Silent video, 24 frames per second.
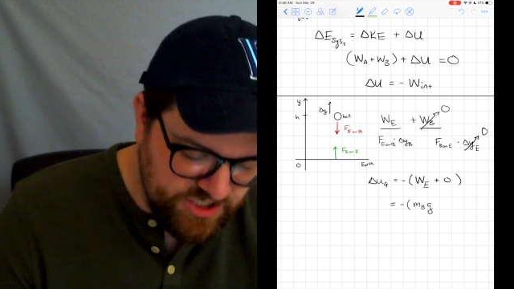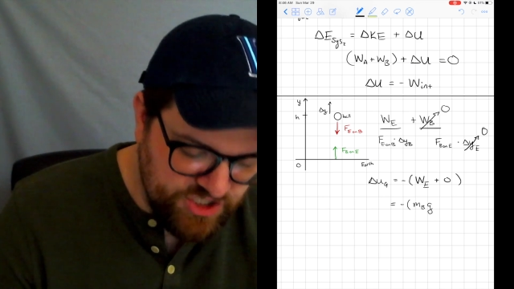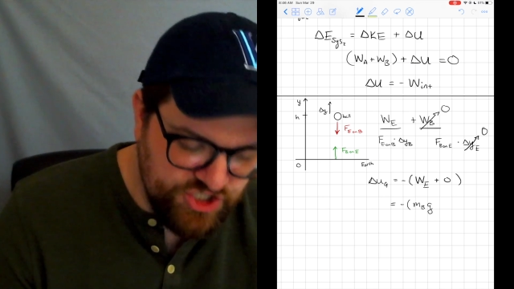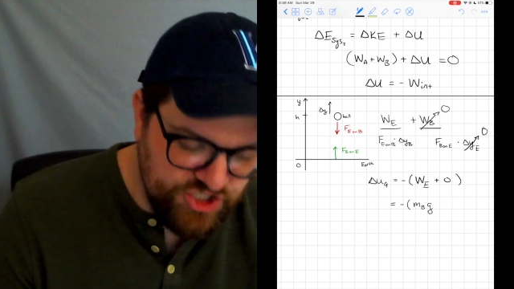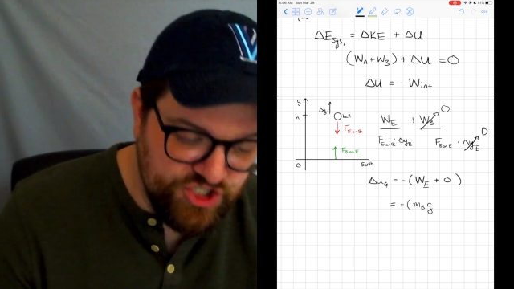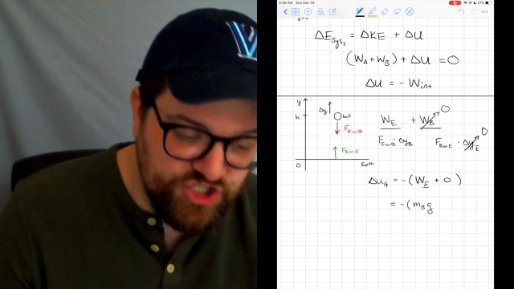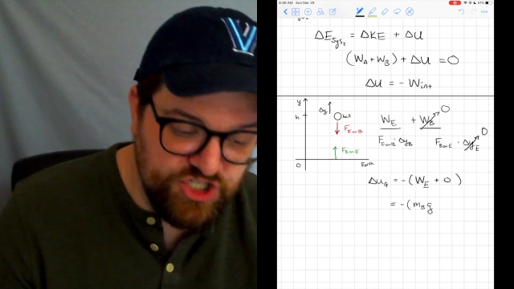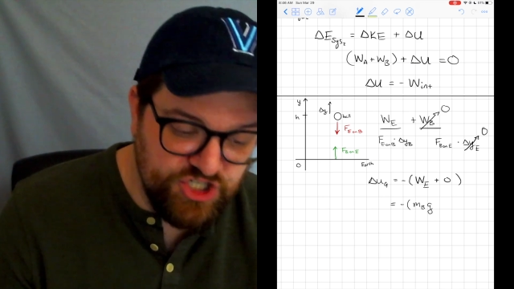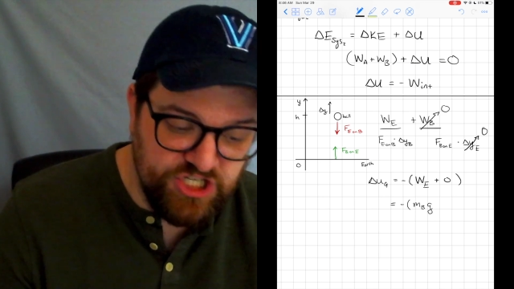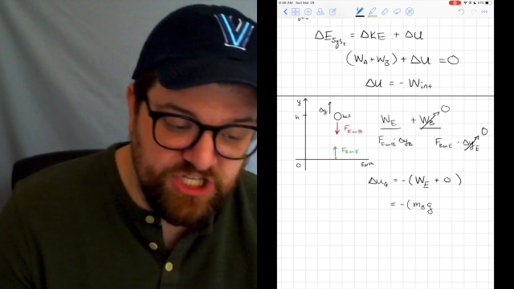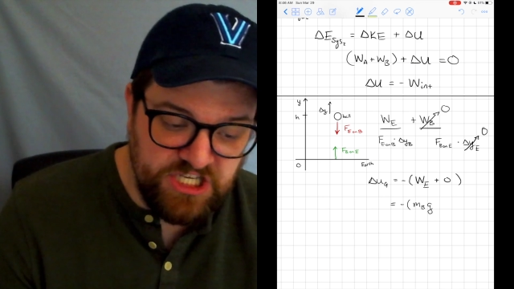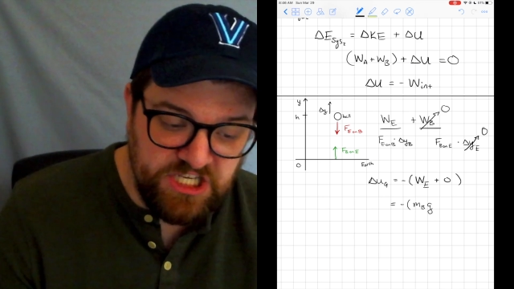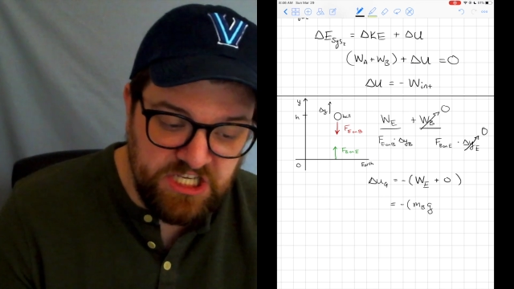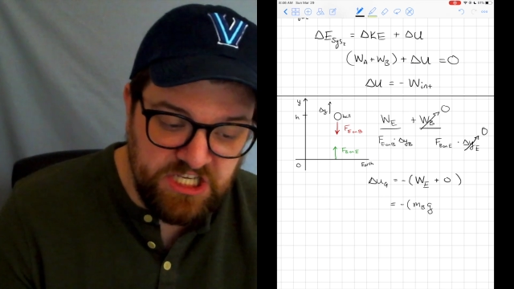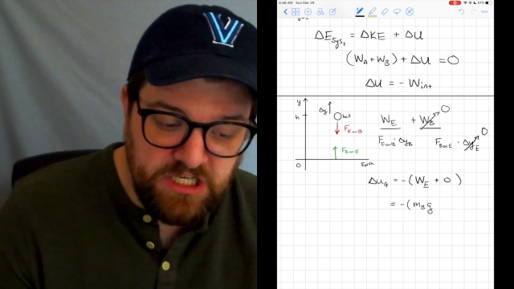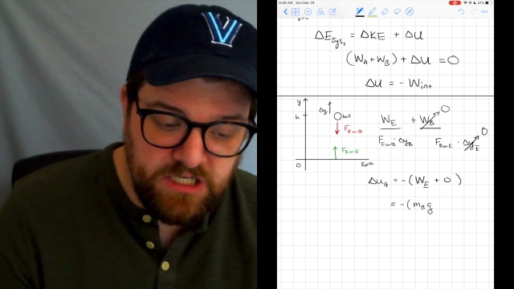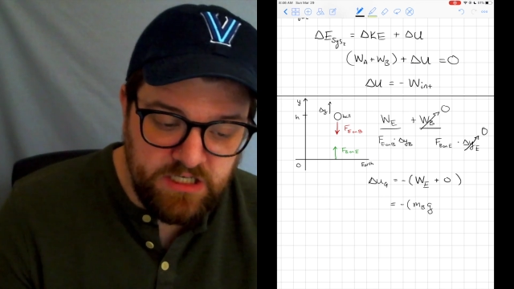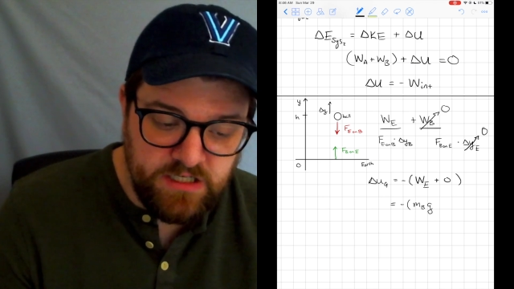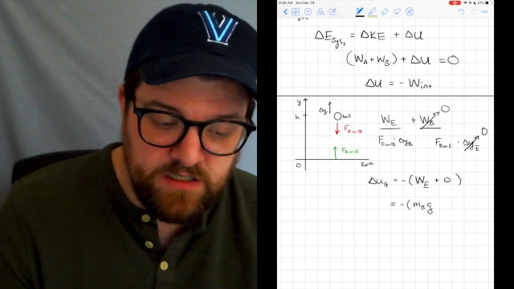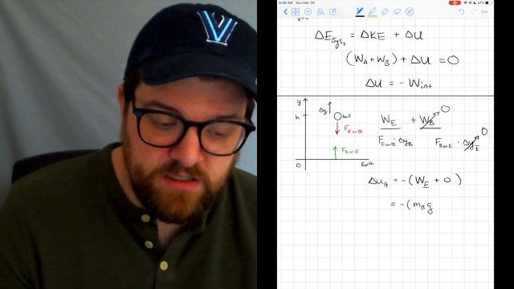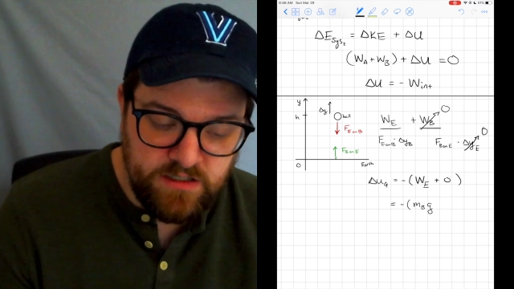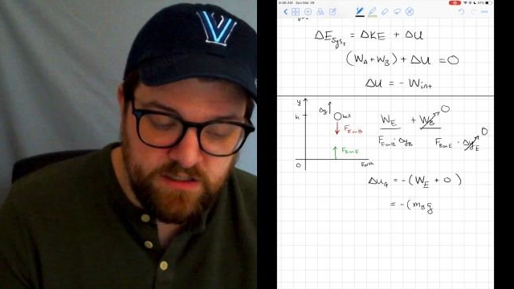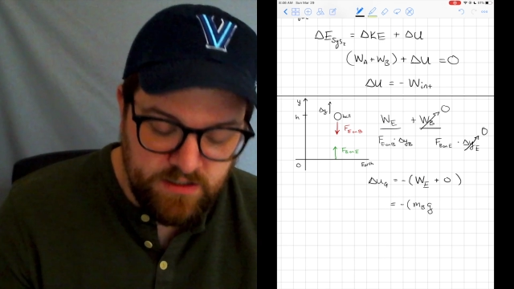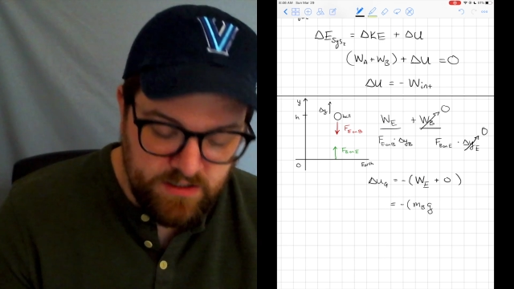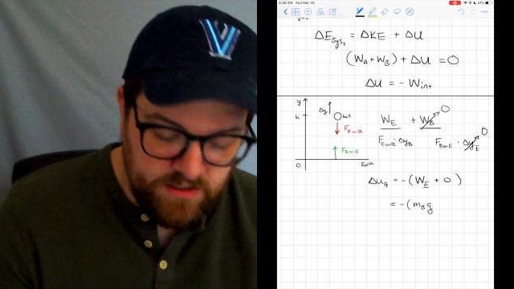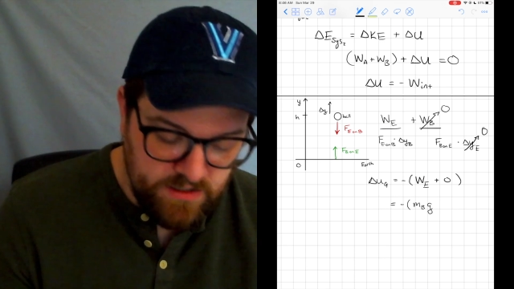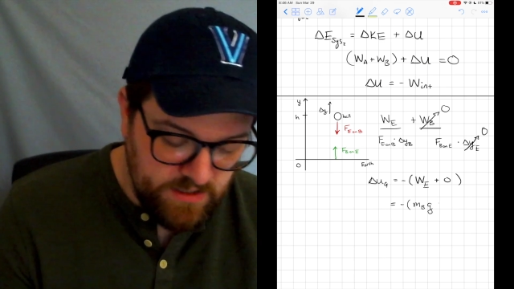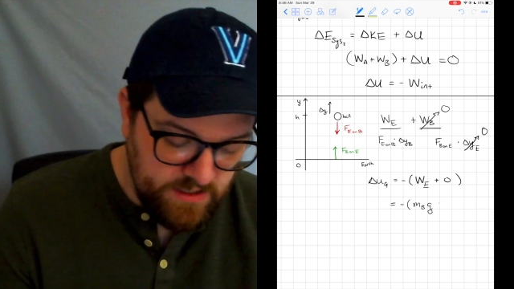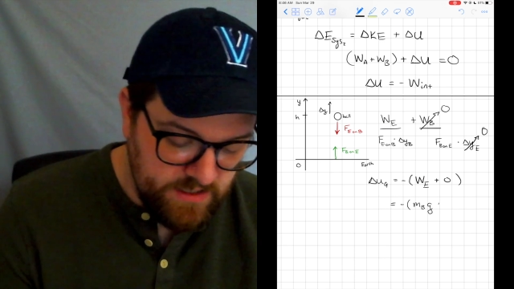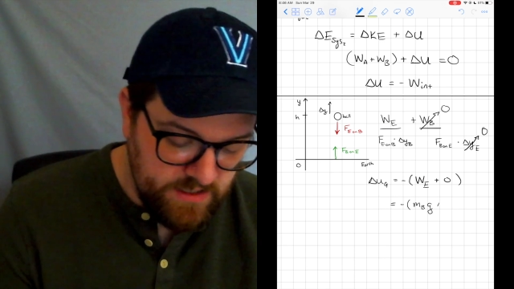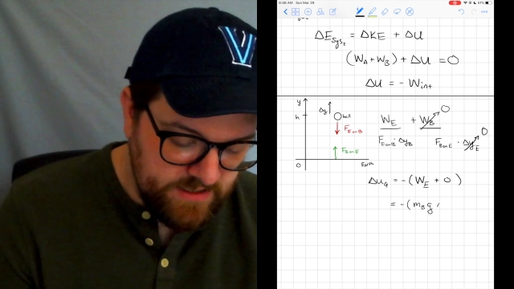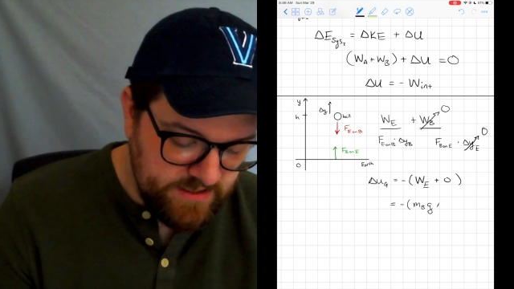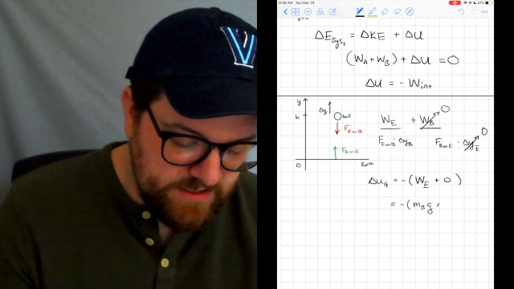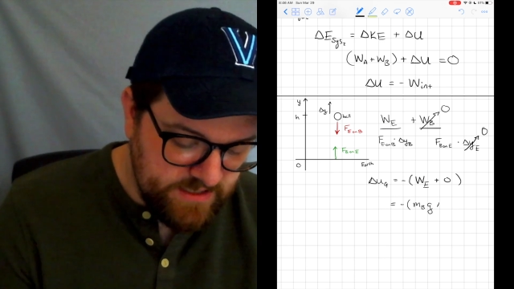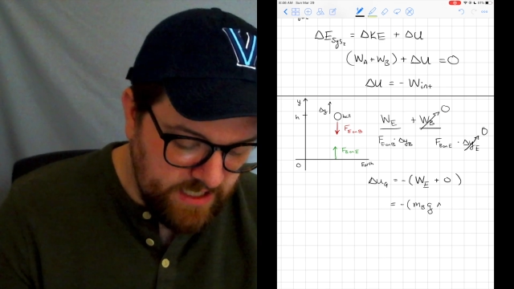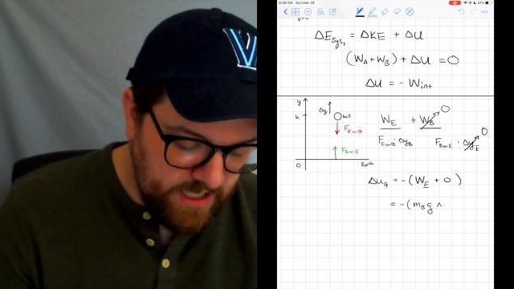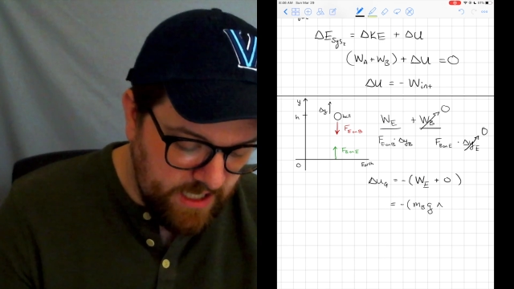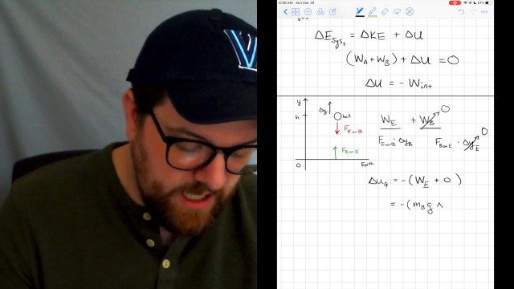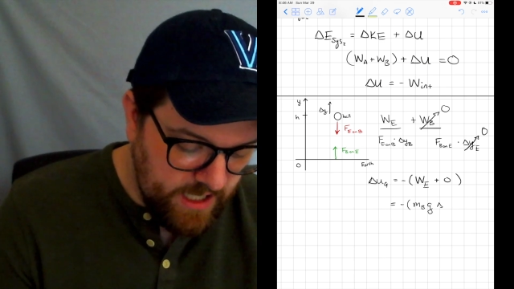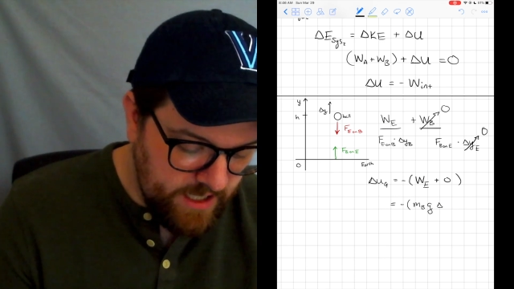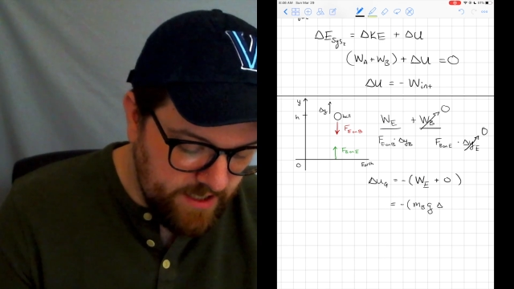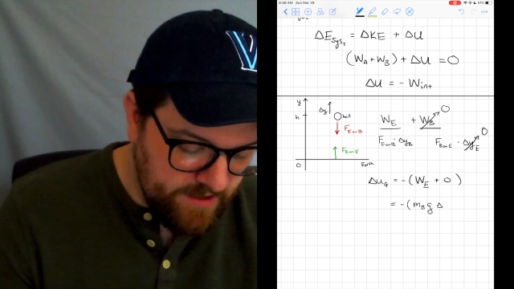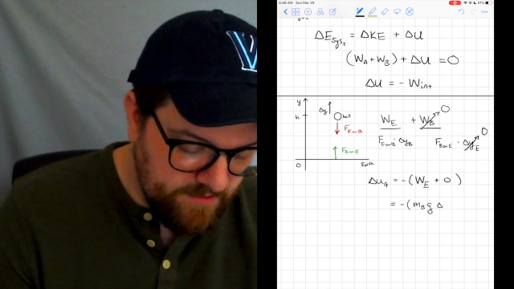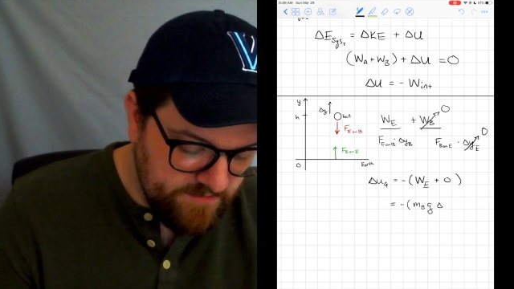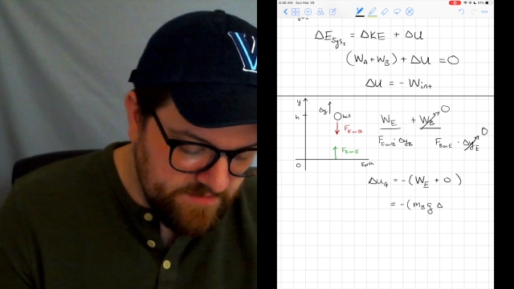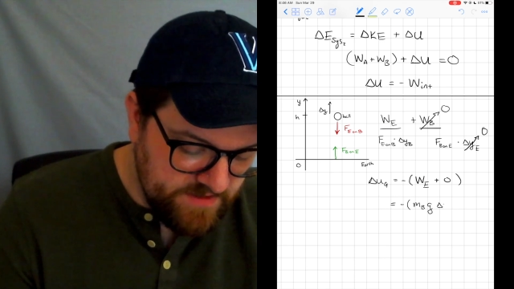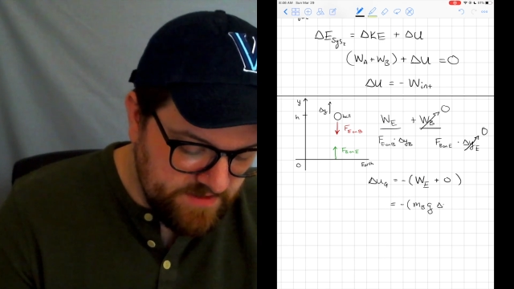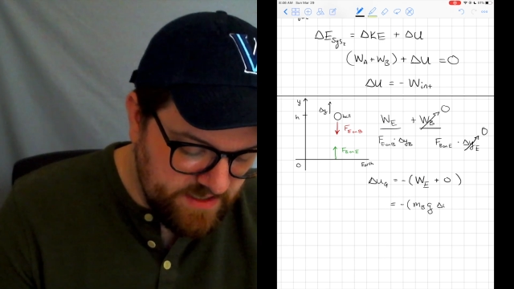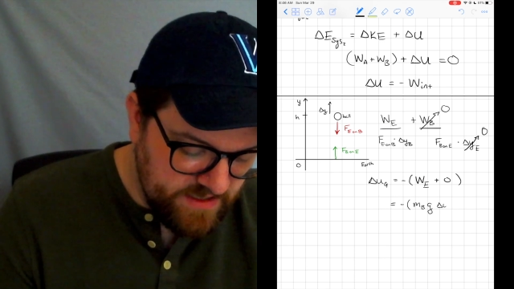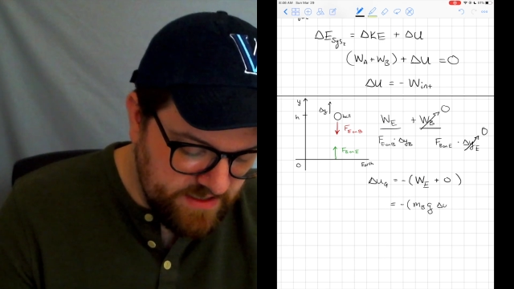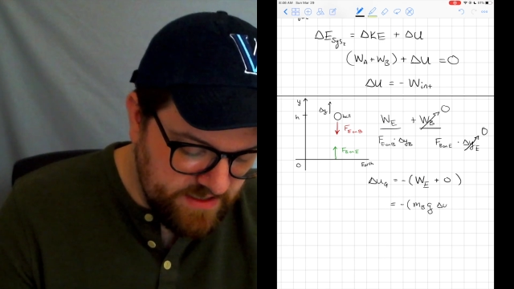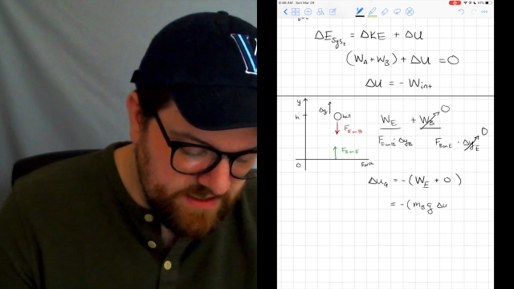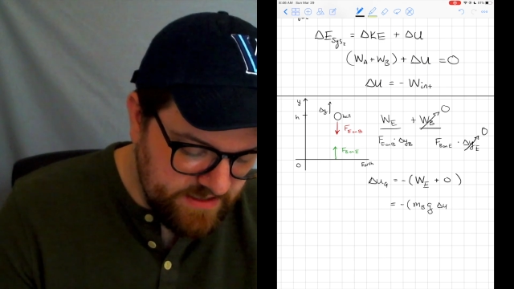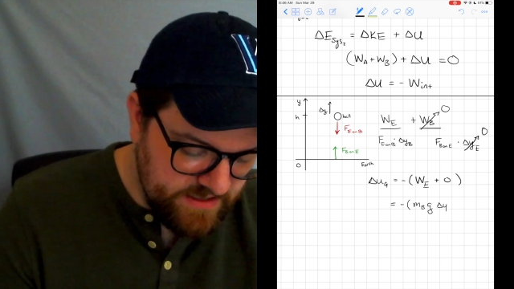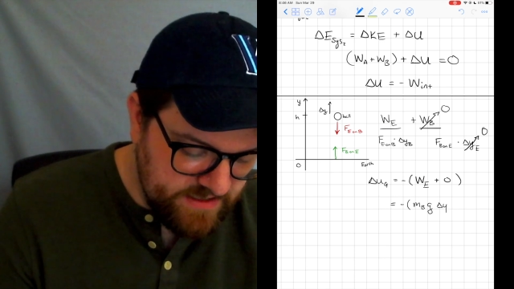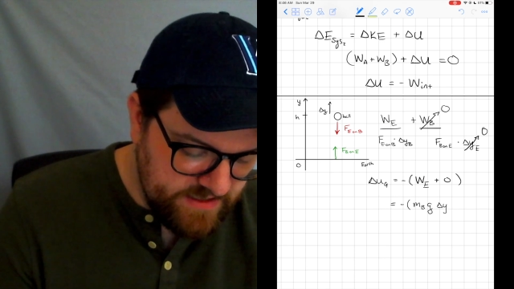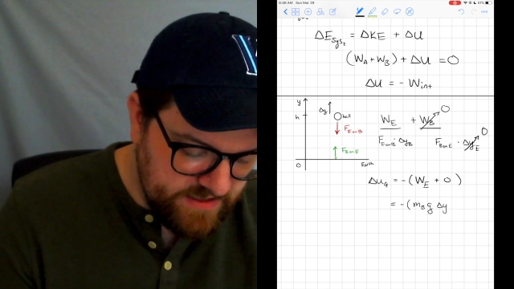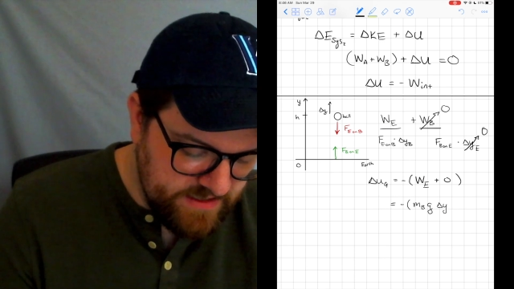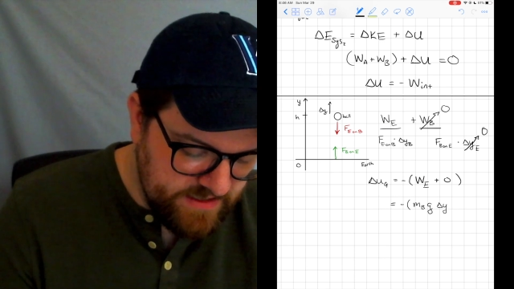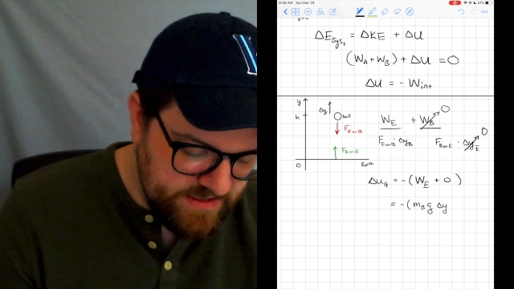G times this